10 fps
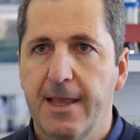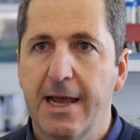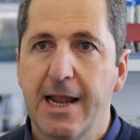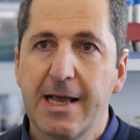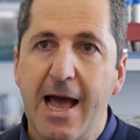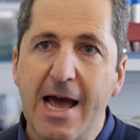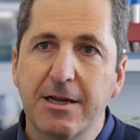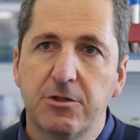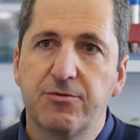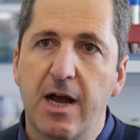and like
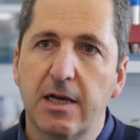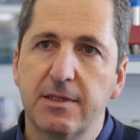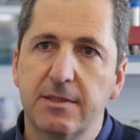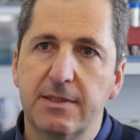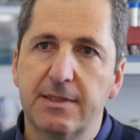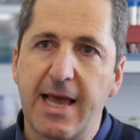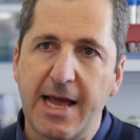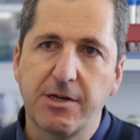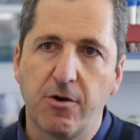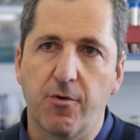other drugs in this
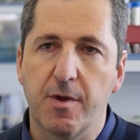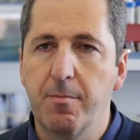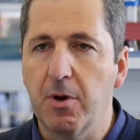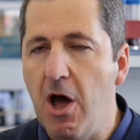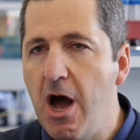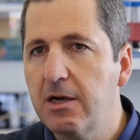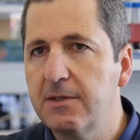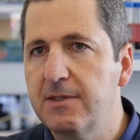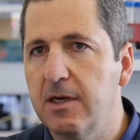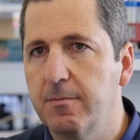category,
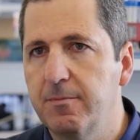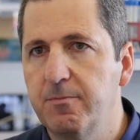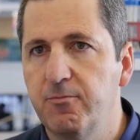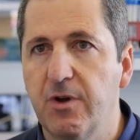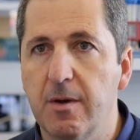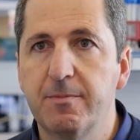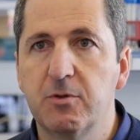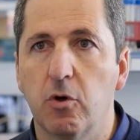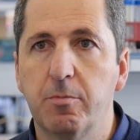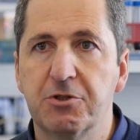blocks the
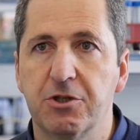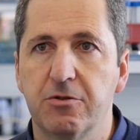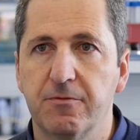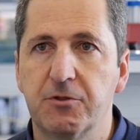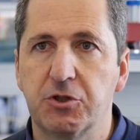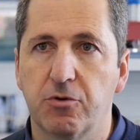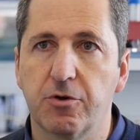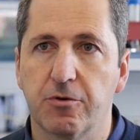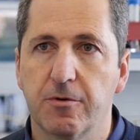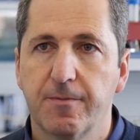reabsorption of
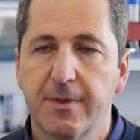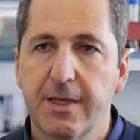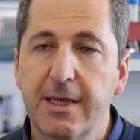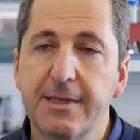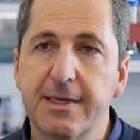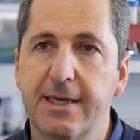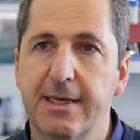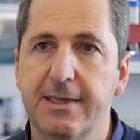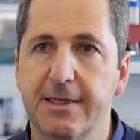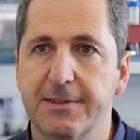sugar in the
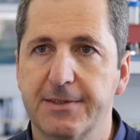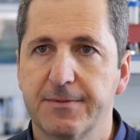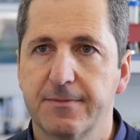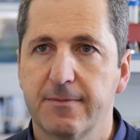kidneys.